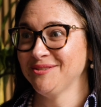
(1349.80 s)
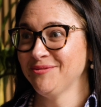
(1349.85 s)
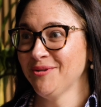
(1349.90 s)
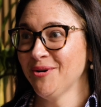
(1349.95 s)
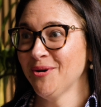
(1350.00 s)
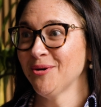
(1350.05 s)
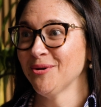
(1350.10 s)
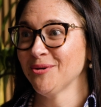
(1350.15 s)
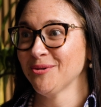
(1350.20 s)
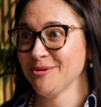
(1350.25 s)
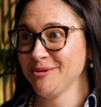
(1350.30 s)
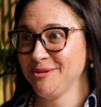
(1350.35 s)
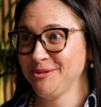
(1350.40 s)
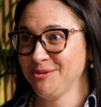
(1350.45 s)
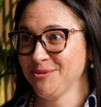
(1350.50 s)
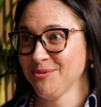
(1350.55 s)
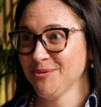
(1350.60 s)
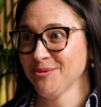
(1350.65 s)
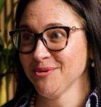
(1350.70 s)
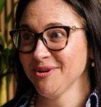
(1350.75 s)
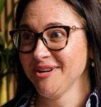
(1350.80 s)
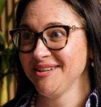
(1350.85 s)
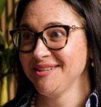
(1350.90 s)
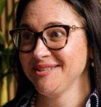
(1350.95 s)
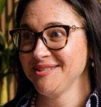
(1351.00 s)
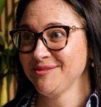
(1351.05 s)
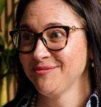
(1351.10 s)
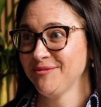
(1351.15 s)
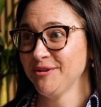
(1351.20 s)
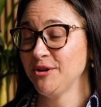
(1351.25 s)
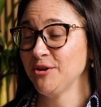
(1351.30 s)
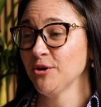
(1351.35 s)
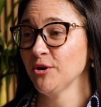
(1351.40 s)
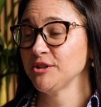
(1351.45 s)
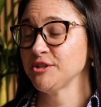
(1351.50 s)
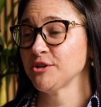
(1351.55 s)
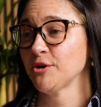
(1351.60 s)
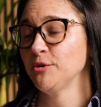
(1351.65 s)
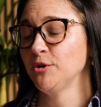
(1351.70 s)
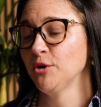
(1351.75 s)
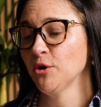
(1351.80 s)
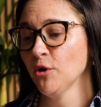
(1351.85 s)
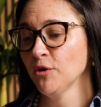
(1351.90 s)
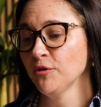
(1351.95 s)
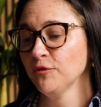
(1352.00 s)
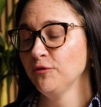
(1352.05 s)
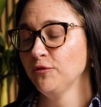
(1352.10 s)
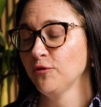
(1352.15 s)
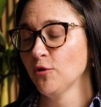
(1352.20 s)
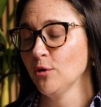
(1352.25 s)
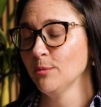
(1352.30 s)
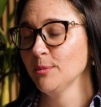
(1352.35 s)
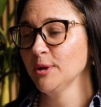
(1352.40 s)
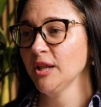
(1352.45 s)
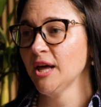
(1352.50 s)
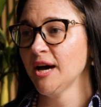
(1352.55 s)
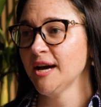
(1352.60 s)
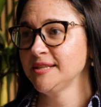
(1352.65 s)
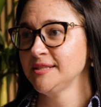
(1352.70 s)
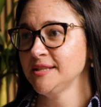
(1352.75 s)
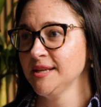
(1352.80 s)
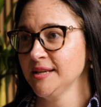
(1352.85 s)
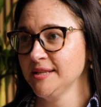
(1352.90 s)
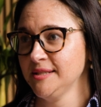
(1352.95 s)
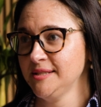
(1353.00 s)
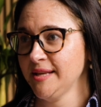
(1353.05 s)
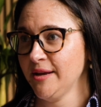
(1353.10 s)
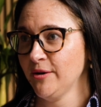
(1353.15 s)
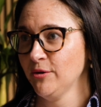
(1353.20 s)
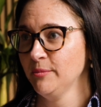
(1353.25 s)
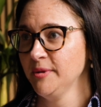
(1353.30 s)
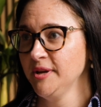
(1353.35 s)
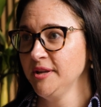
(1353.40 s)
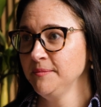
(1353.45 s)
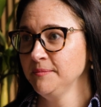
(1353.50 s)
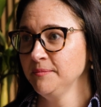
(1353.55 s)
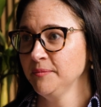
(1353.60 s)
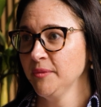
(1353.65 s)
of horror stories for not formalising a settlement.